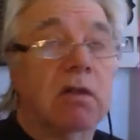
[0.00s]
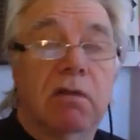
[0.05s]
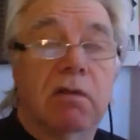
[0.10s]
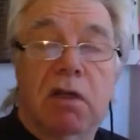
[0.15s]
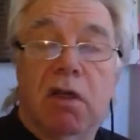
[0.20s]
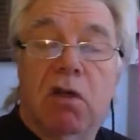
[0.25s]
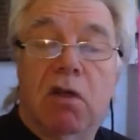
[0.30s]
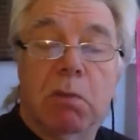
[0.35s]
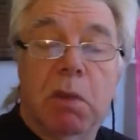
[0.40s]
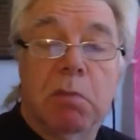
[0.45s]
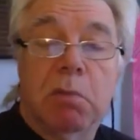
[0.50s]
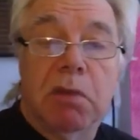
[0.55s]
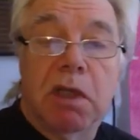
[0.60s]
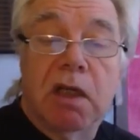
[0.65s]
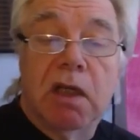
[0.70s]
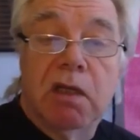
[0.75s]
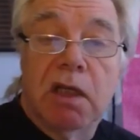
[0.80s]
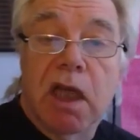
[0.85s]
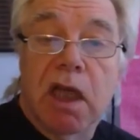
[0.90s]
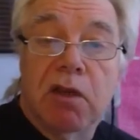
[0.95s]
I can't remember
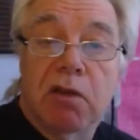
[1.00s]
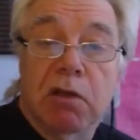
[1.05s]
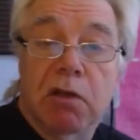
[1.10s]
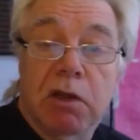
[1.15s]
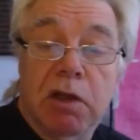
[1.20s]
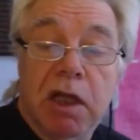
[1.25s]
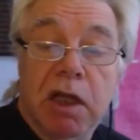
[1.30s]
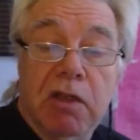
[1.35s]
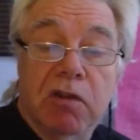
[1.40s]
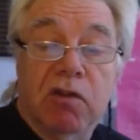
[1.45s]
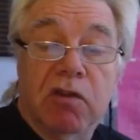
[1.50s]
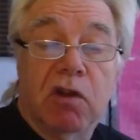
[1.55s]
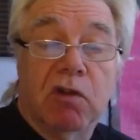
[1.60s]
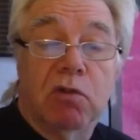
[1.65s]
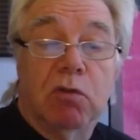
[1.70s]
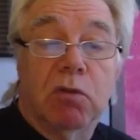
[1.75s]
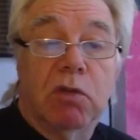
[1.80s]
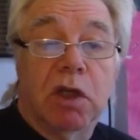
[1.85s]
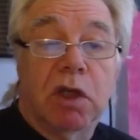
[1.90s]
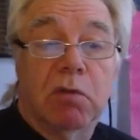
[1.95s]
now. The other
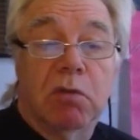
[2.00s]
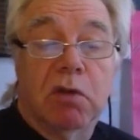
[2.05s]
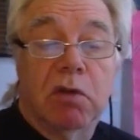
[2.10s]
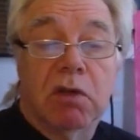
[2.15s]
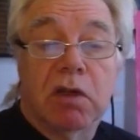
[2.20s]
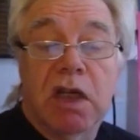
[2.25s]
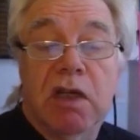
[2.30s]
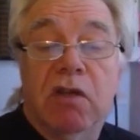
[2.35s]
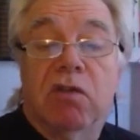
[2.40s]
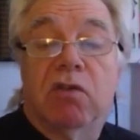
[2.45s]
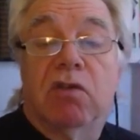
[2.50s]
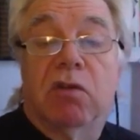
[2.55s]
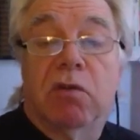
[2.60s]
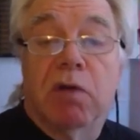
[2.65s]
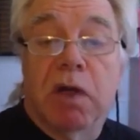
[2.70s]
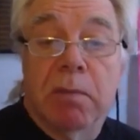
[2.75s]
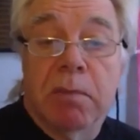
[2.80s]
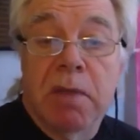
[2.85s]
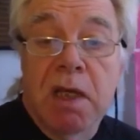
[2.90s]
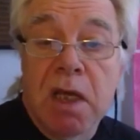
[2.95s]
social network,
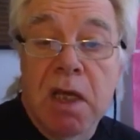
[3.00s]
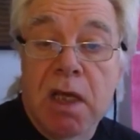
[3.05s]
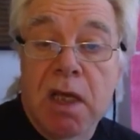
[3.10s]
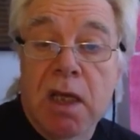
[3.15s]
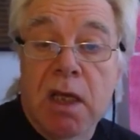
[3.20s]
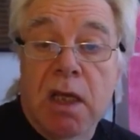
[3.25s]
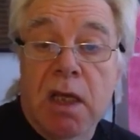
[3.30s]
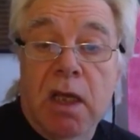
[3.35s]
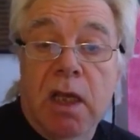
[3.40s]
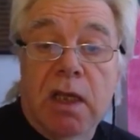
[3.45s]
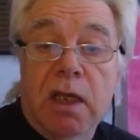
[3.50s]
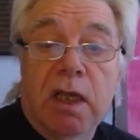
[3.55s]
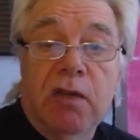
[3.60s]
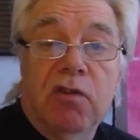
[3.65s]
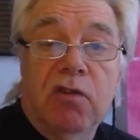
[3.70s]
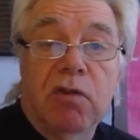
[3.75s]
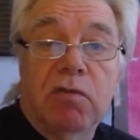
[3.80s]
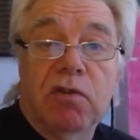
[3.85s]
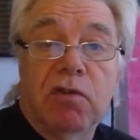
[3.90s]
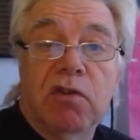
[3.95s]
Instagram.
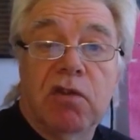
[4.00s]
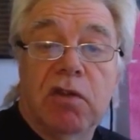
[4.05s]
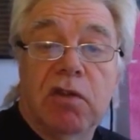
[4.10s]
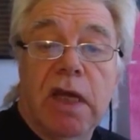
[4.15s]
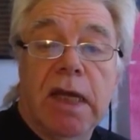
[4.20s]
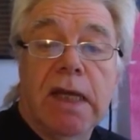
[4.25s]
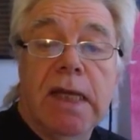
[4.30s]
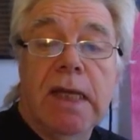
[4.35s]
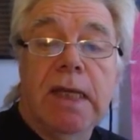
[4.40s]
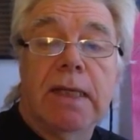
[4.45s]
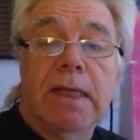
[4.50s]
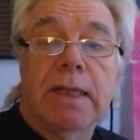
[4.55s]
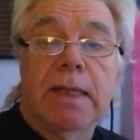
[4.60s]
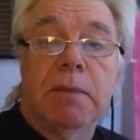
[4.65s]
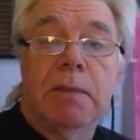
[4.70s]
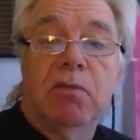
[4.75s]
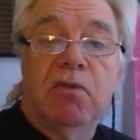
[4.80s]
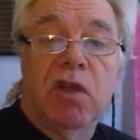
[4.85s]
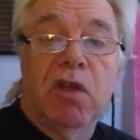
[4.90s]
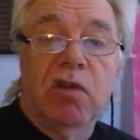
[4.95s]
That's it for today.
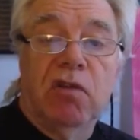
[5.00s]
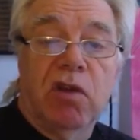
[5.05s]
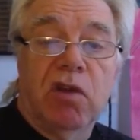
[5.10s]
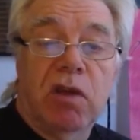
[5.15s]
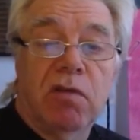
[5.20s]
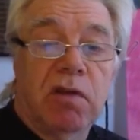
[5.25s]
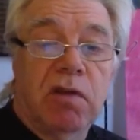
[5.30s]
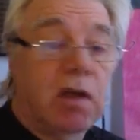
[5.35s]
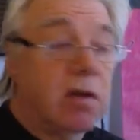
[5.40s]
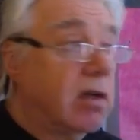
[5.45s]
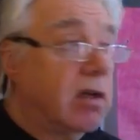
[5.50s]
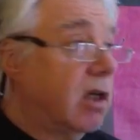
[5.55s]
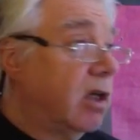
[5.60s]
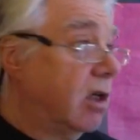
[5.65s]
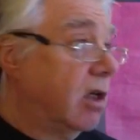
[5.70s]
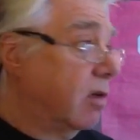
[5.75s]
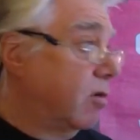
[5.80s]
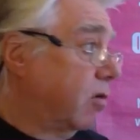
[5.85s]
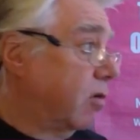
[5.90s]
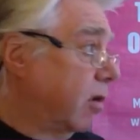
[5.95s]
Stay safe out
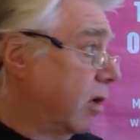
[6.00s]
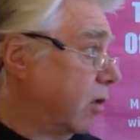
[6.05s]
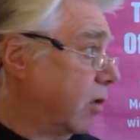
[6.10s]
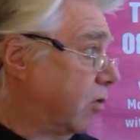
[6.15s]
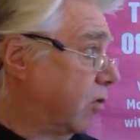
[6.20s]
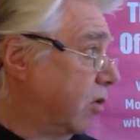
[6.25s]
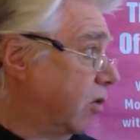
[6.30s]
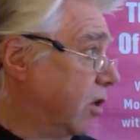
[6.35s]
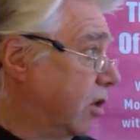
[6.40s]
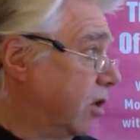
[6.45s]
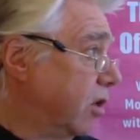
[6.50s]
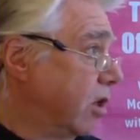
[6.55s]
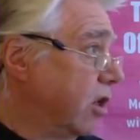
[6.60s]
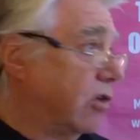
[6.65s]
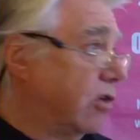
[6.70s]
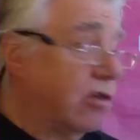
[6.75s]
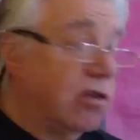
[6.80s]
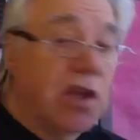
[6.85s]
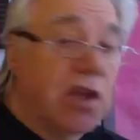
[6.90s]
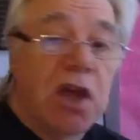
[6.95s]
there. If you're not in the
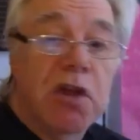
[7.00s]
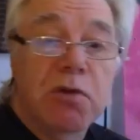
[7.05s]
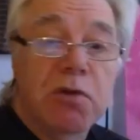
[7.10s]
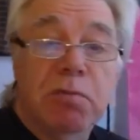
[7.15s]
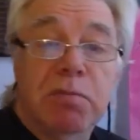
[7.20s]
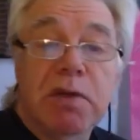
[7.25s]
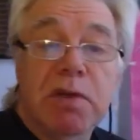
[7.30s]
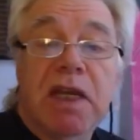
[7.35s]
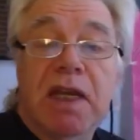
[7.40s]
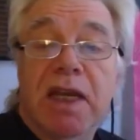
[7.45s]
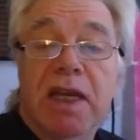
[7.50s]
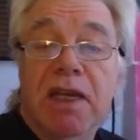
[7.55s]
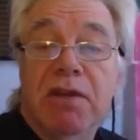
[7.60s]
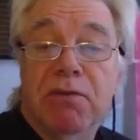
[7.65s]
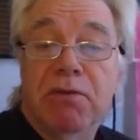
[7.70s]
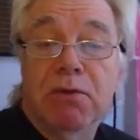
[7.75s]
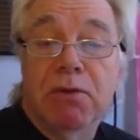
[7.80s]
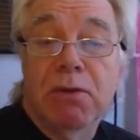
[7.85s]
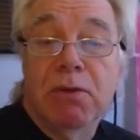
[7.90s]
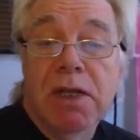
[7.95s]
snow, be
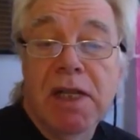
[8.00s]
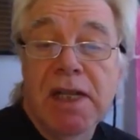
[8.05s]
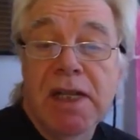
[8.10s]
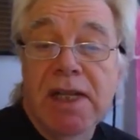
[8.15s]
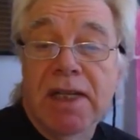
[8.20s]
careful.